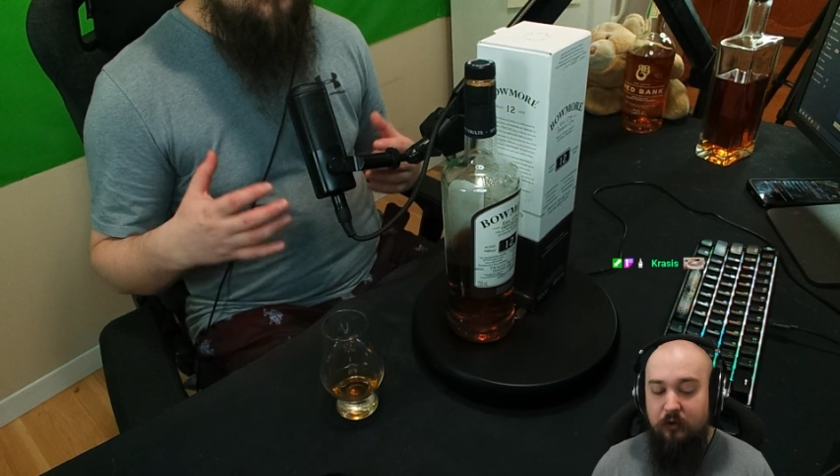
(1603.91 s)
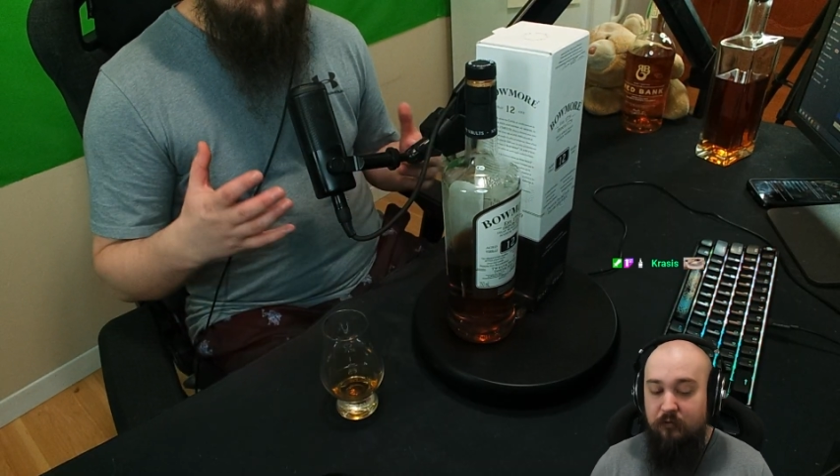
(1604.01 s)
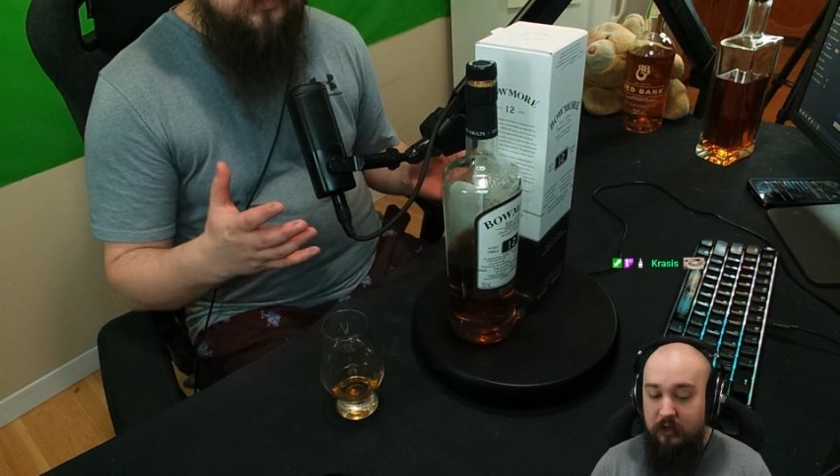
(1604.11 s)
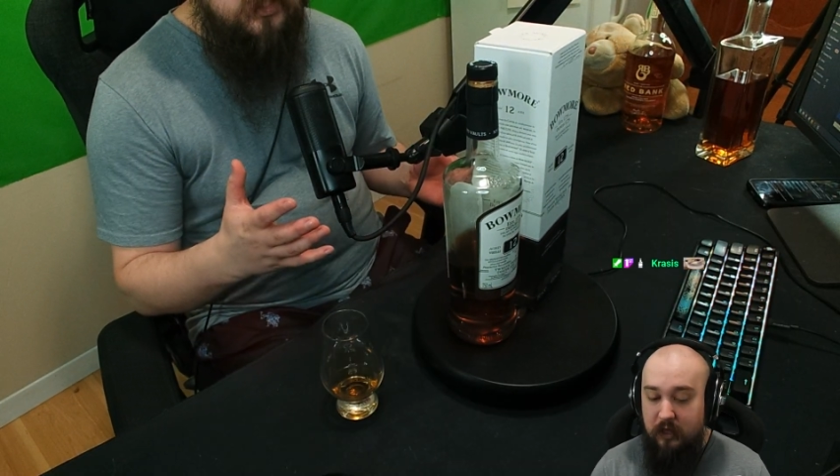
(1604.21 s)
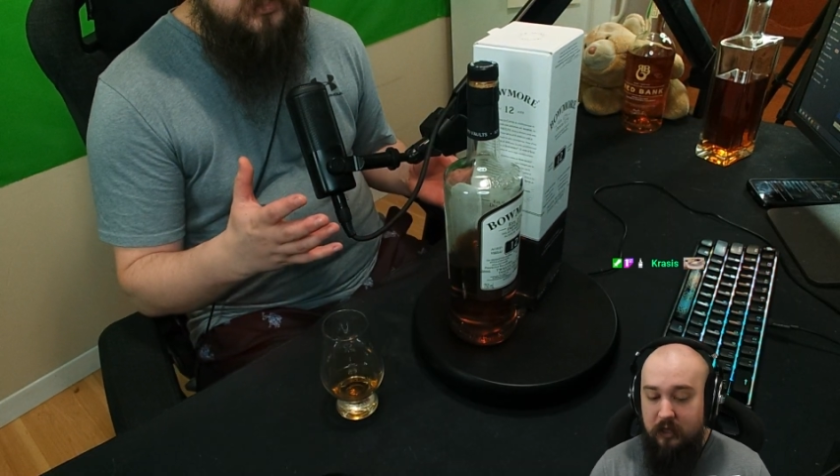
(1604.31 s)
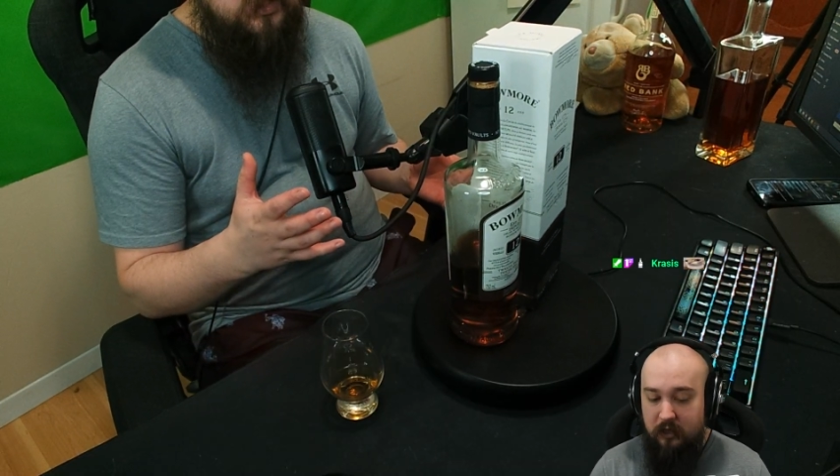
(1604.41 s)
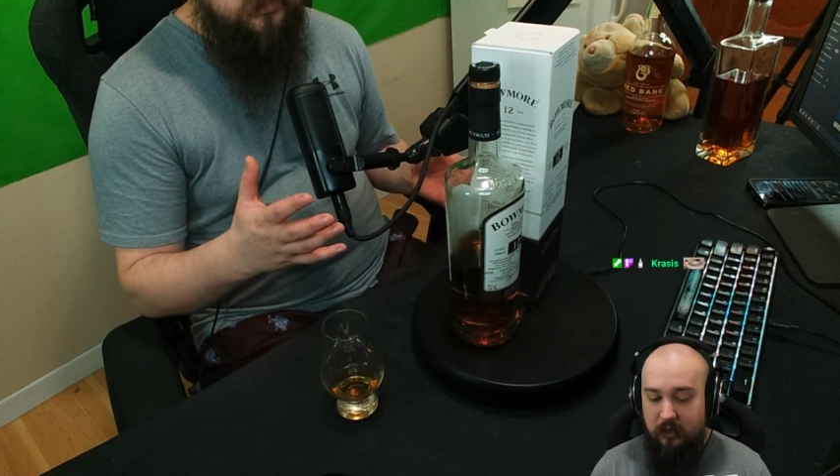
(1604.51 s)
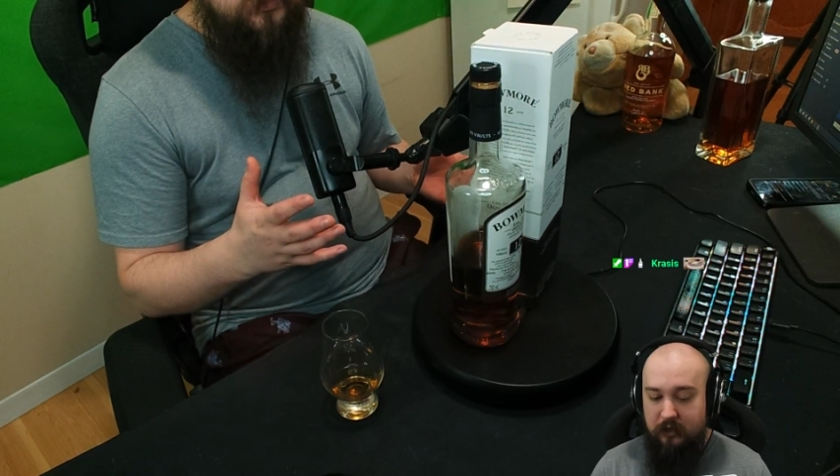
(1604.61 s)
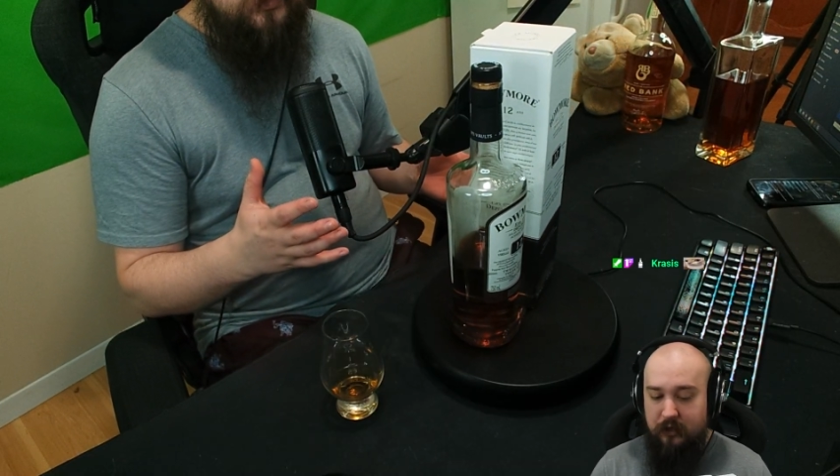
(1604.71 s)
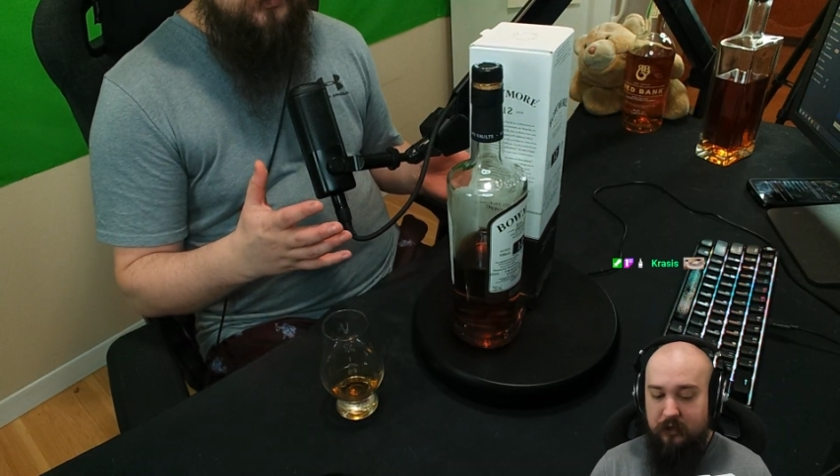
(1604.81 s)

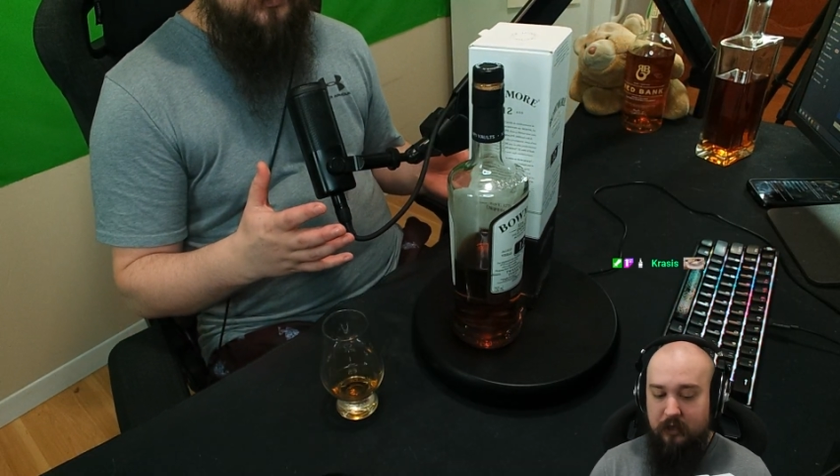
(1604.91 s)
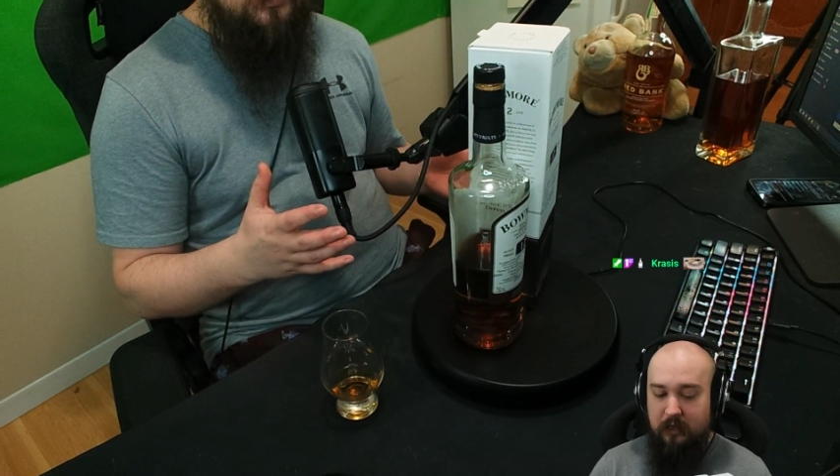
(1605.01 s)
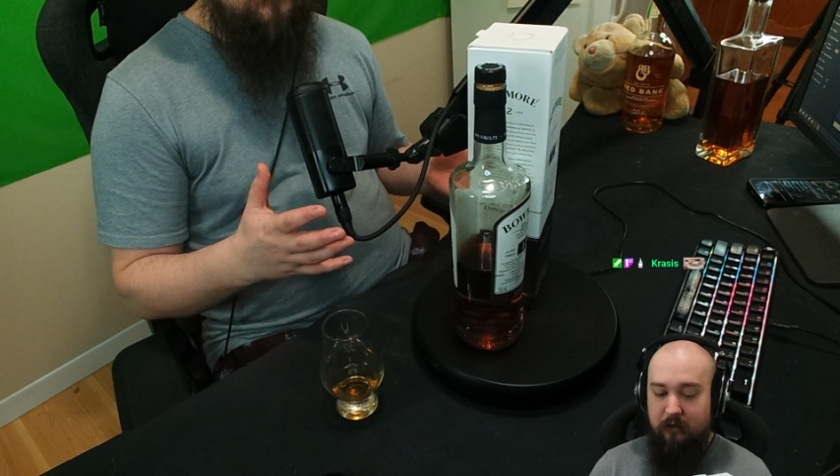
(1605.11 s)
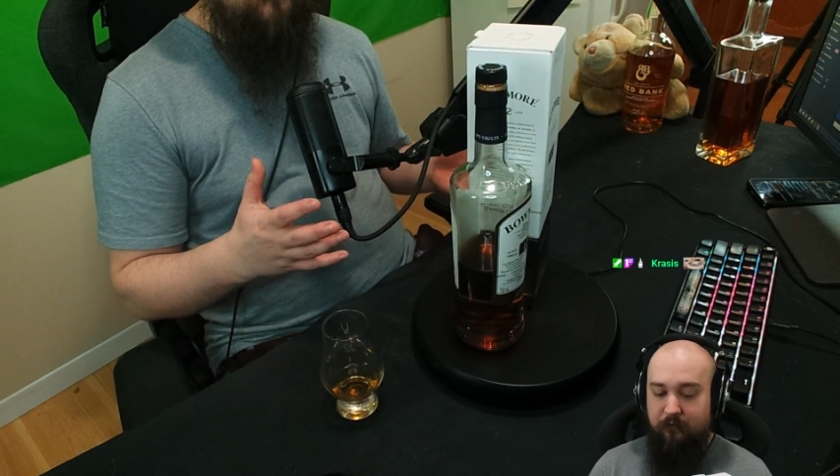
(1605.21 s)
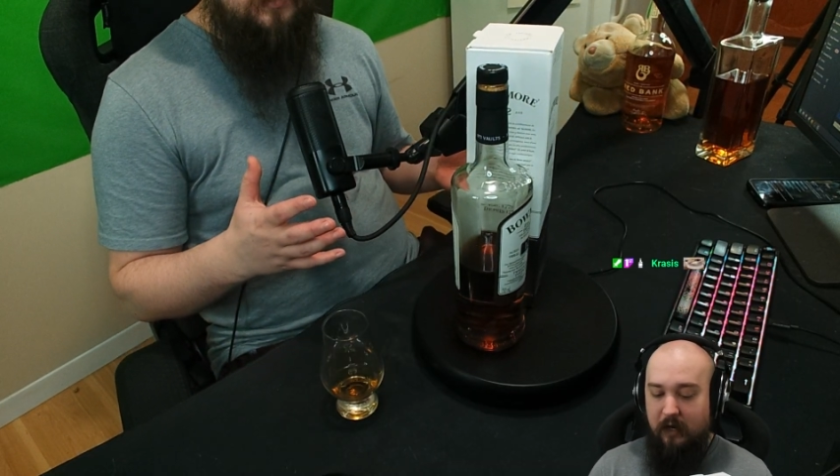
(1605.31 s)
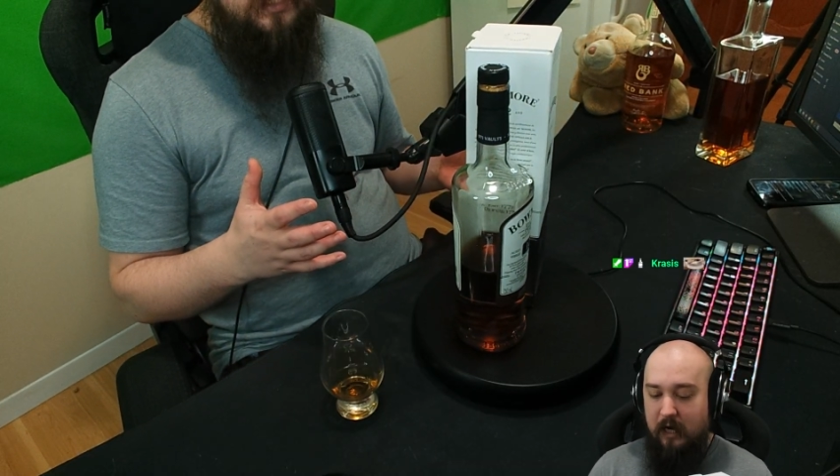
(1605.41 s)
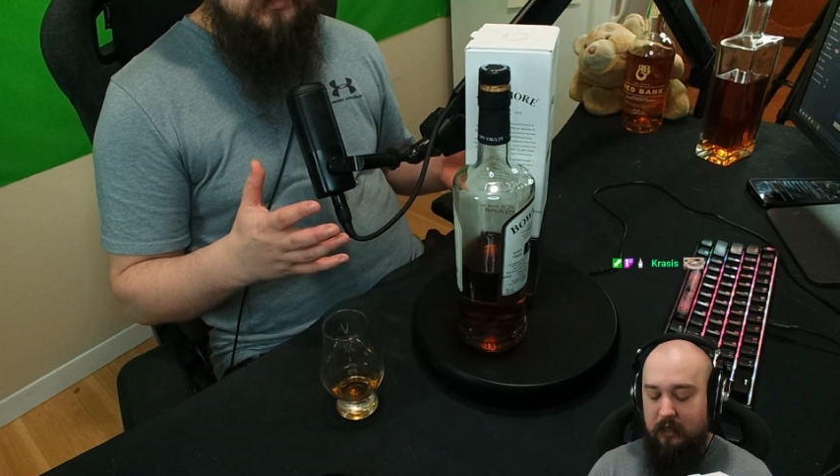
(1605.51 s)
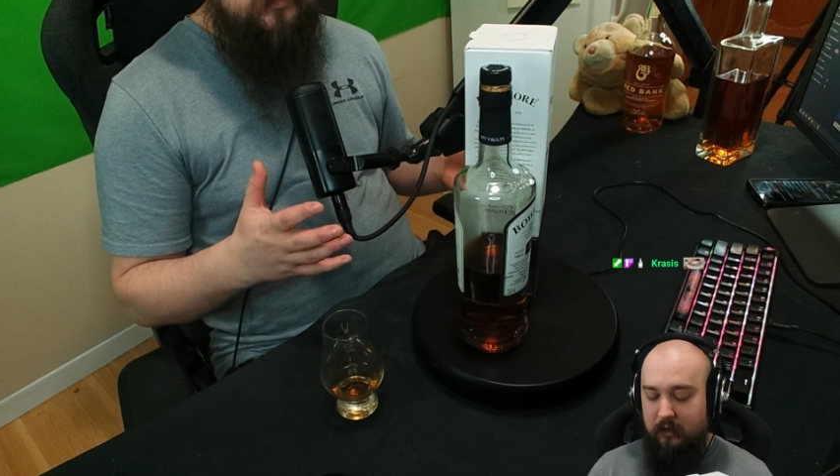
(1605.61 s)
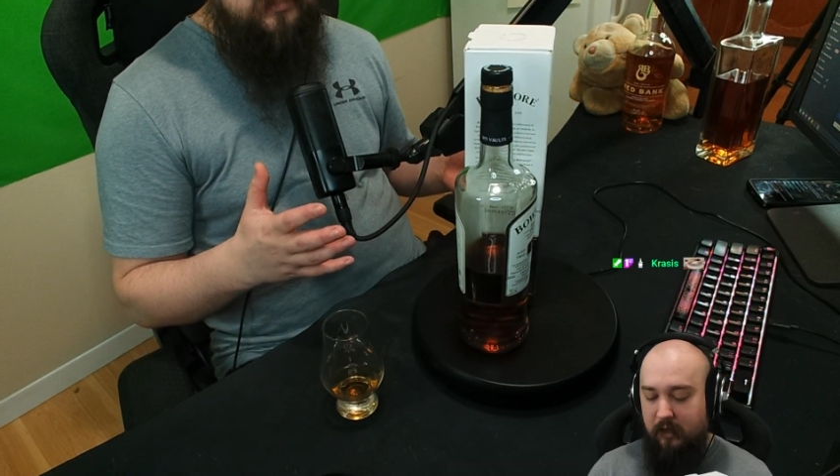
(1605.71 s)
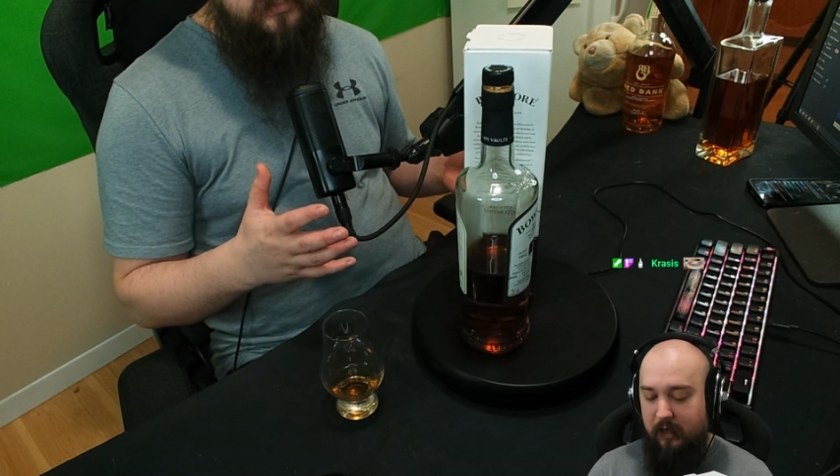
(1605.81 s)
uniqueness in the
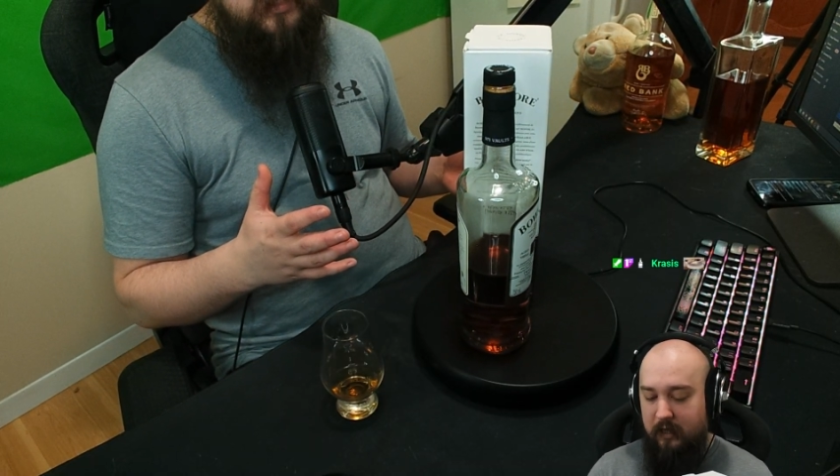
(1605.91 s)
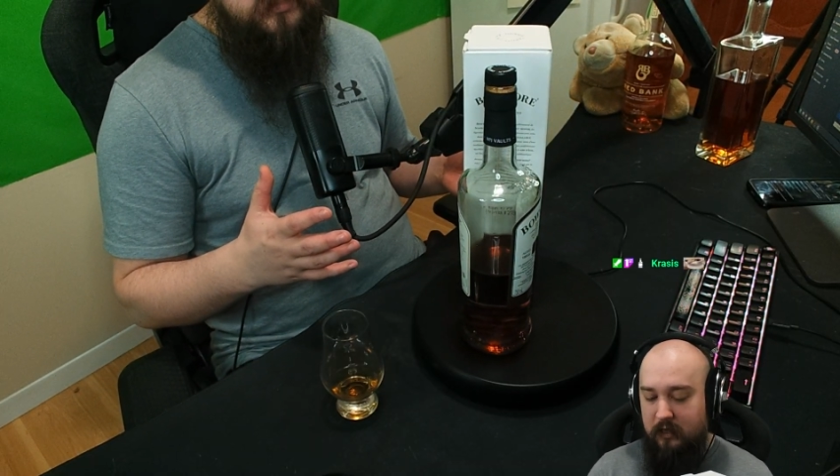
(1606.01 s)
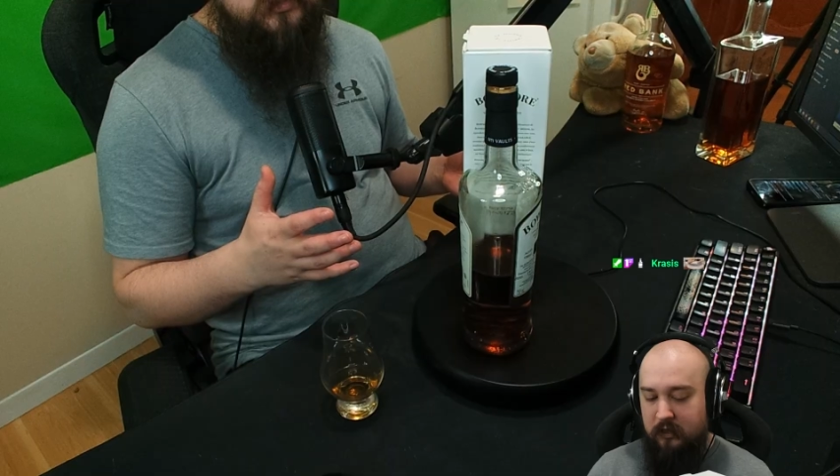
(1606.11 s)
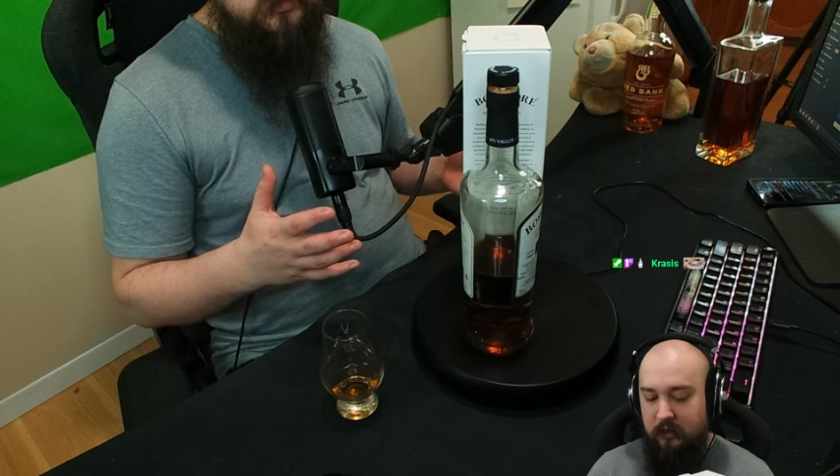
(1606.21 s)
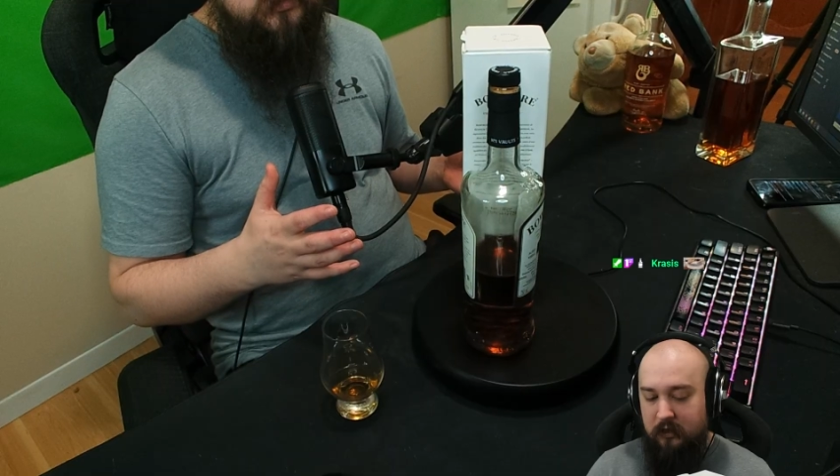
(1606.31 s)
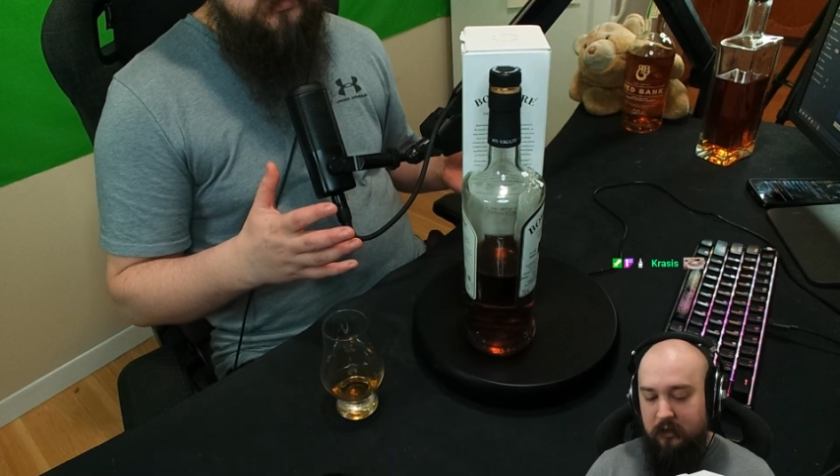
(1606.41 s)
fact that